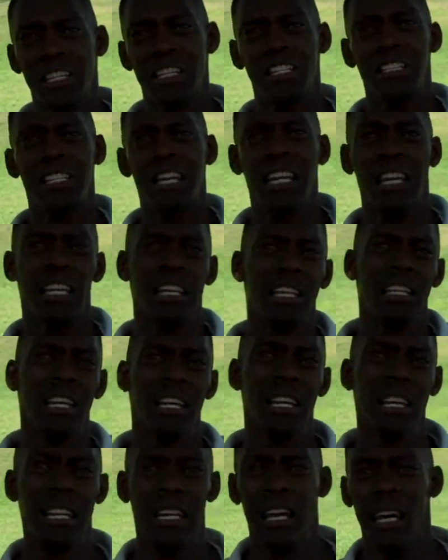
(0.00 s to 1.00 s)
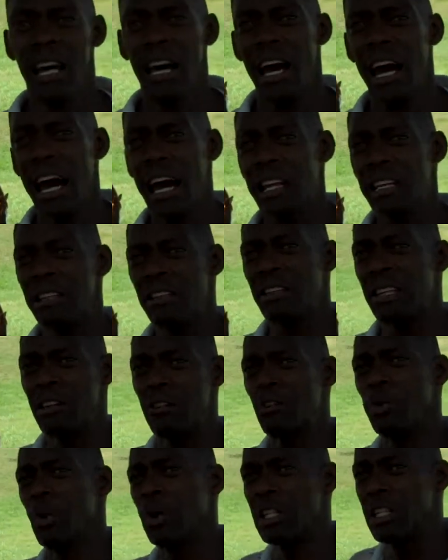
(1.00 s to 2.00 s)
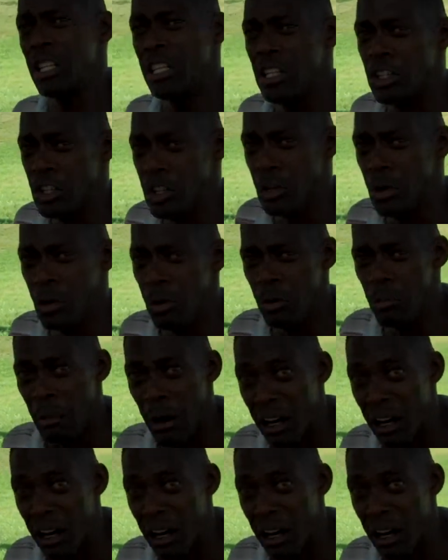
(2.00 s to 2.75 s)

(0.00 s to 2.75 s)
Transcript: 16, and then at 22,